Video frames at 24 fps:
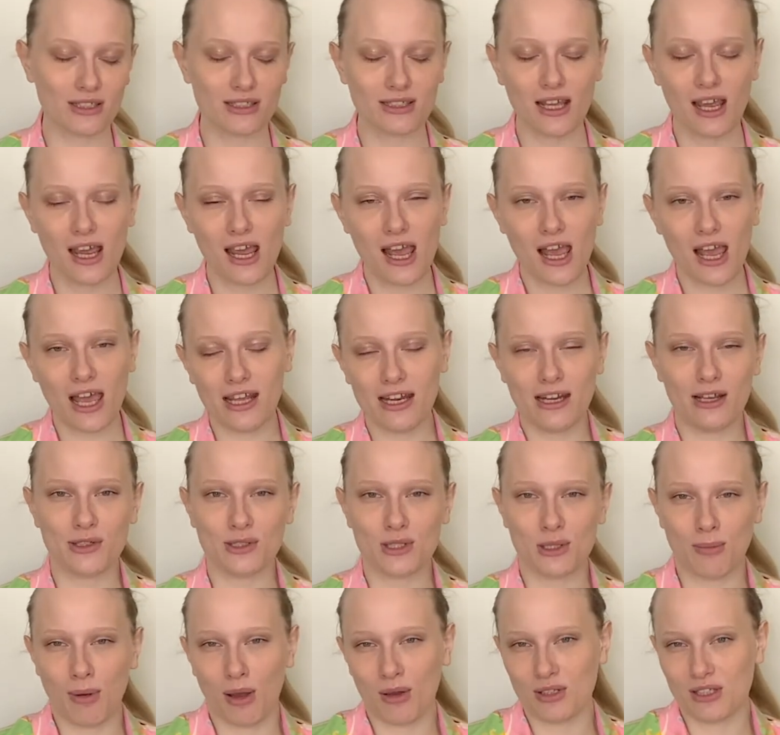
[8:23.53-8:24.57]
And I also
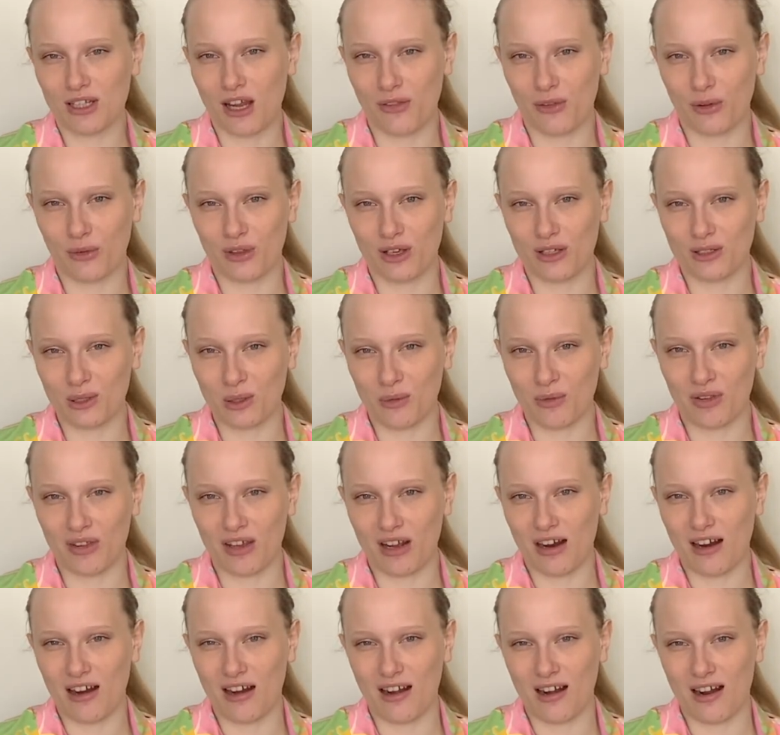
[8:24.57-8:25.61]
post other things over
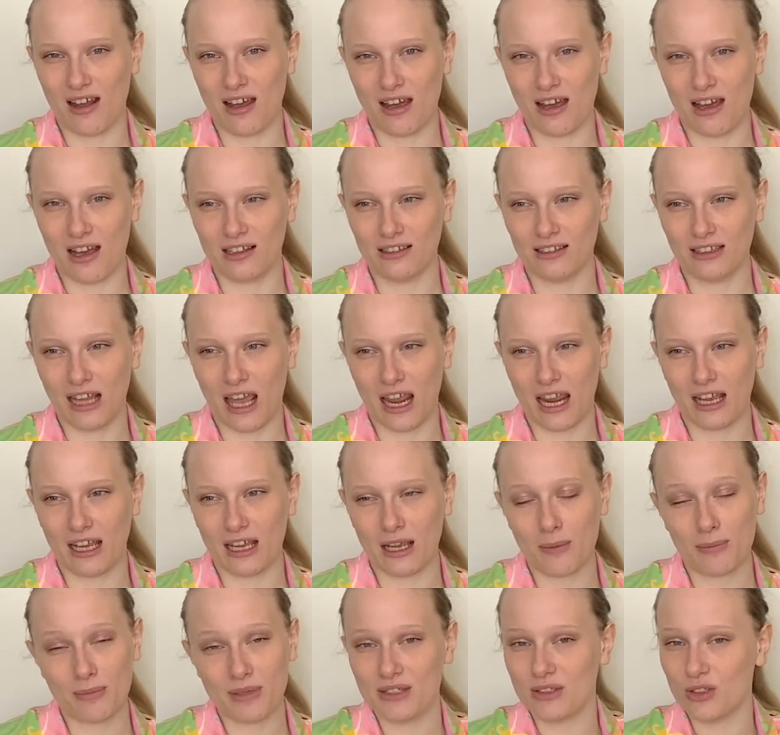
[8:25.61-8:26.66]
there, like
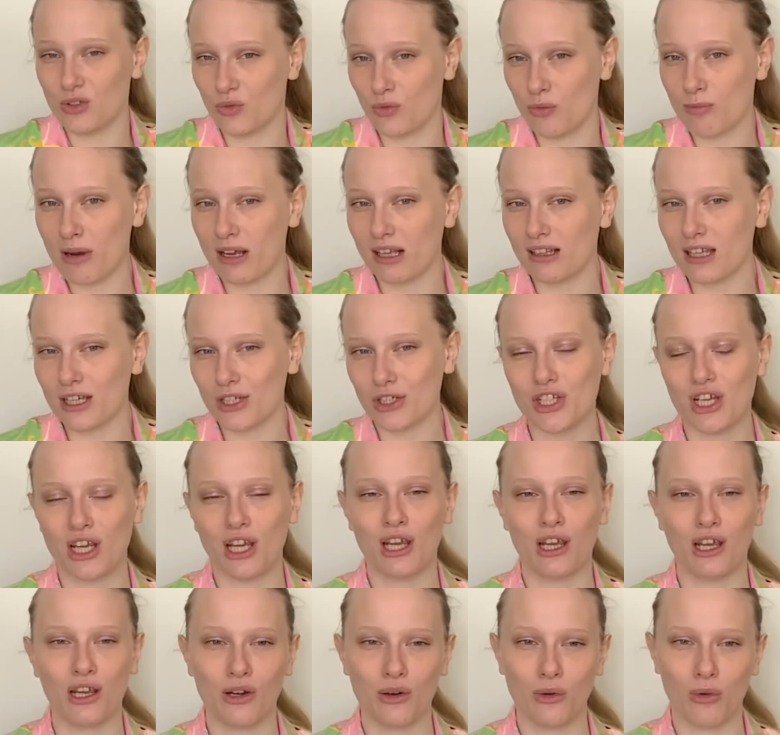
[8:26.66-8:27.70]
pieces from my
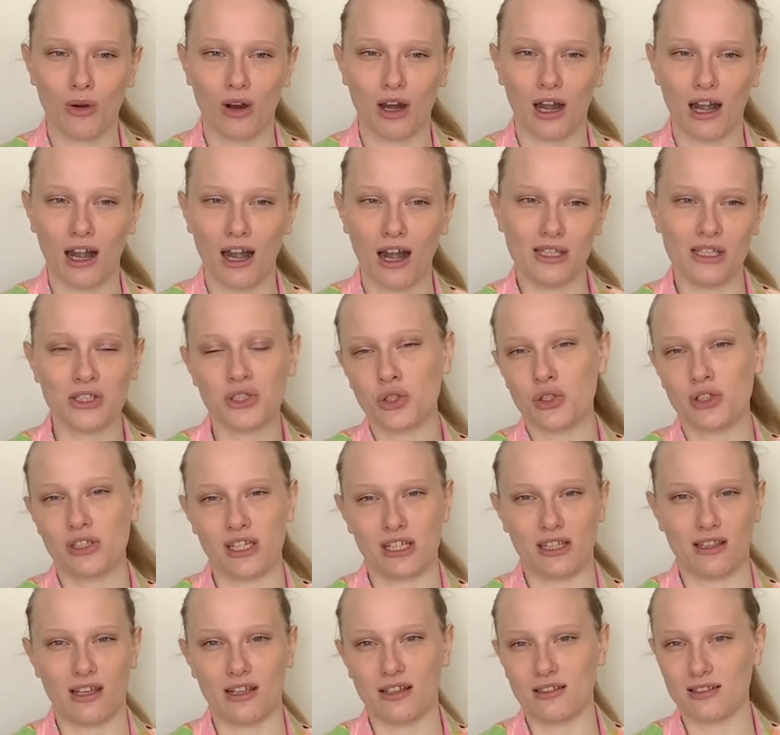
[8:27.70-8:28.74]
collection or interesting
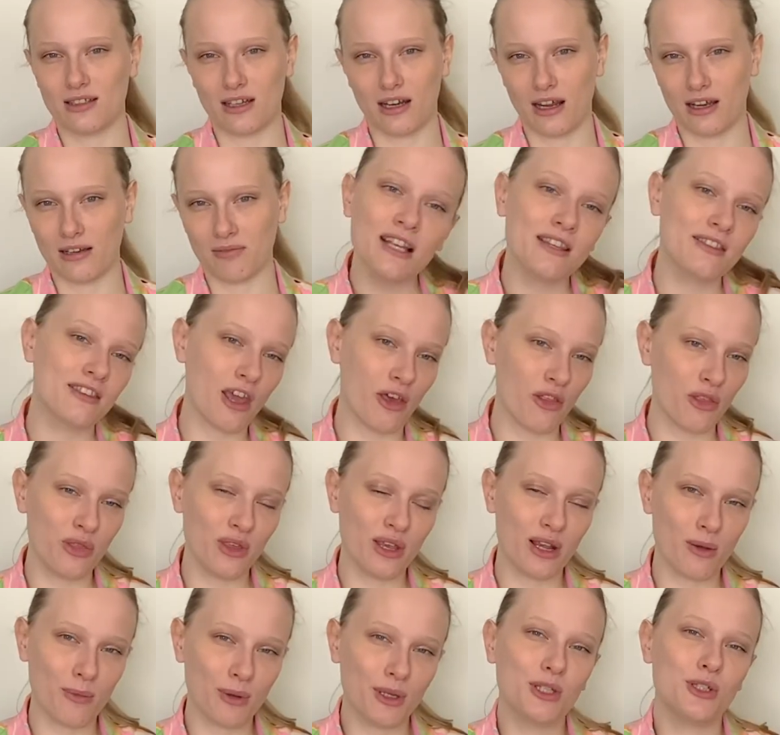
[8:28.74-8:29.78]
things that The other thing
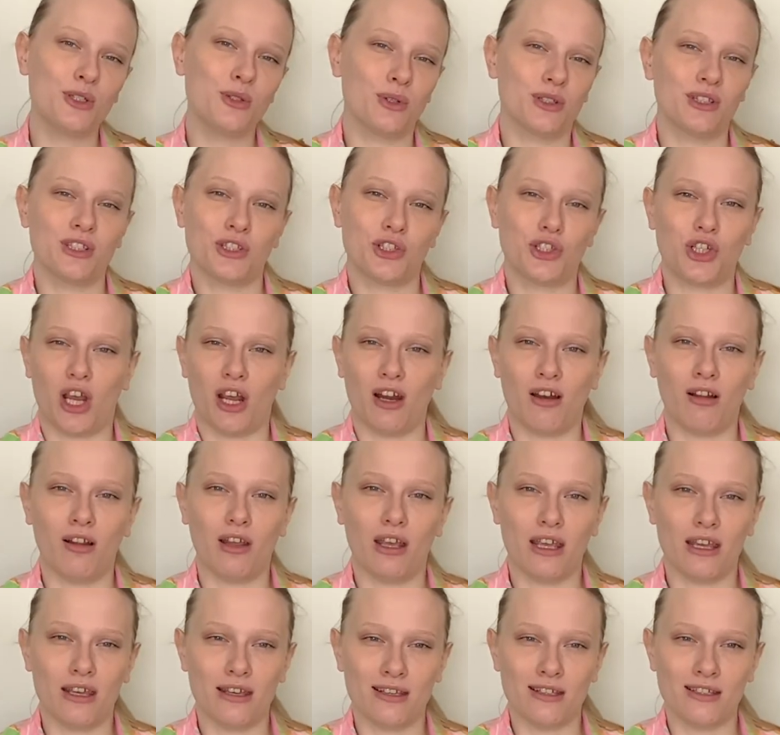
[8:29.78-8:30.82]
I want to do on this channel
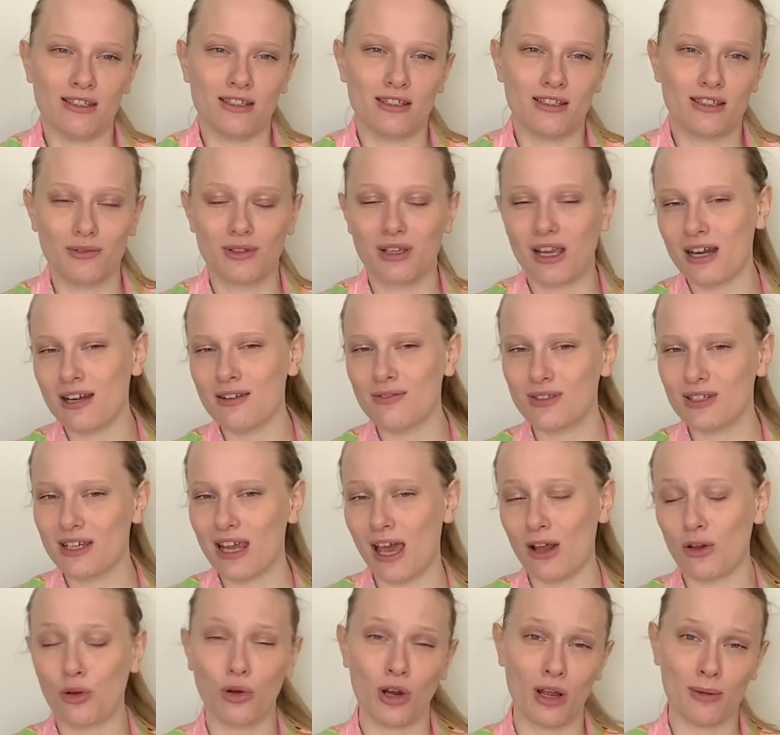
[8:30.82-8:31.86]
is kind of the
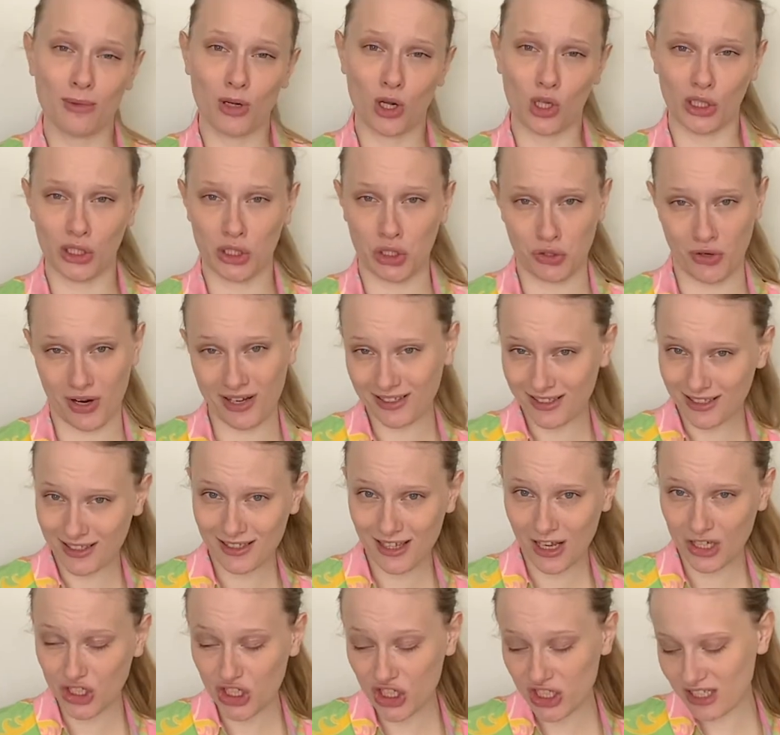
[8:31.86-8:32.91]
category I'm calling dress
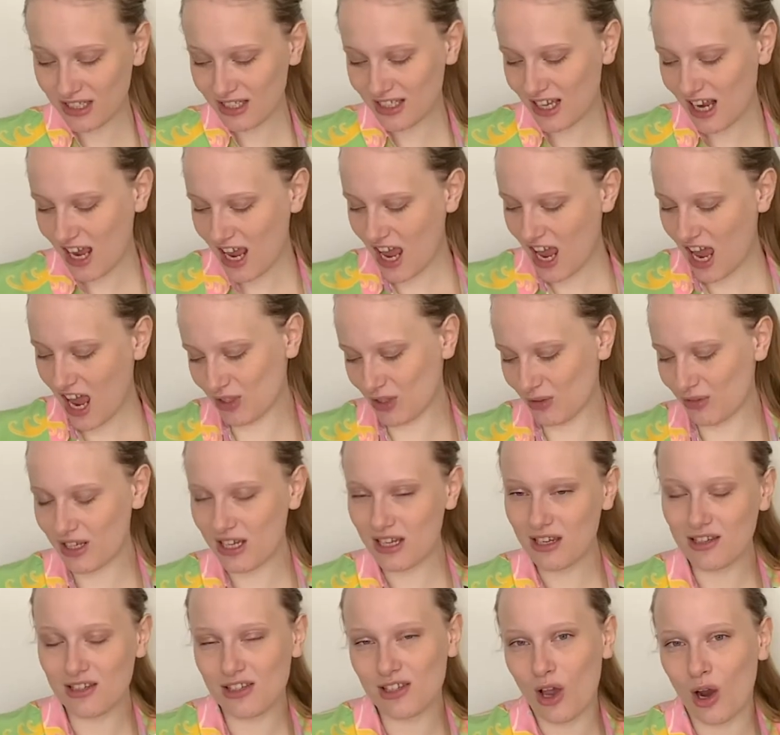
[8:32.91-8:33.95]
discussions. So
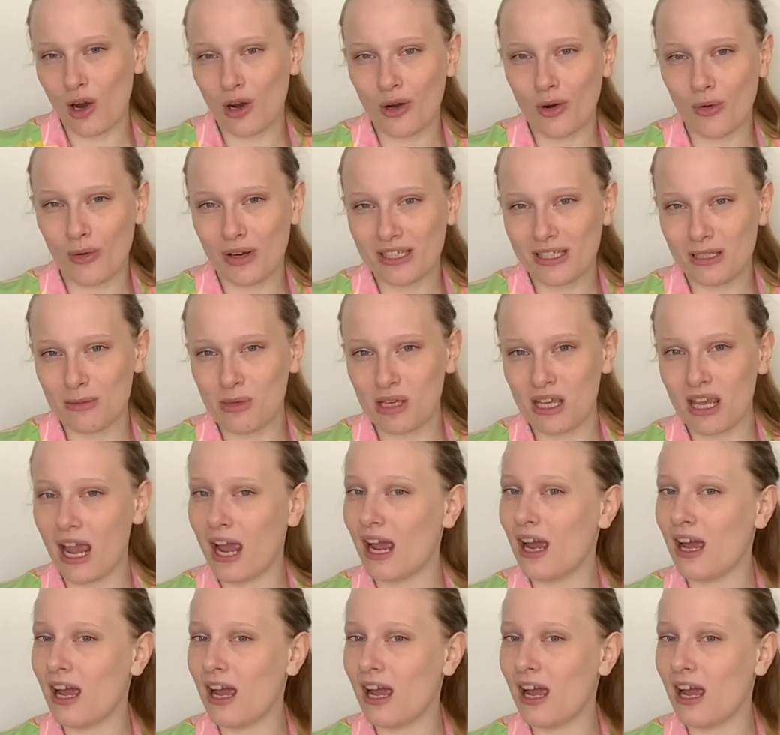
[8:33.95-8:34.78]
these are going to be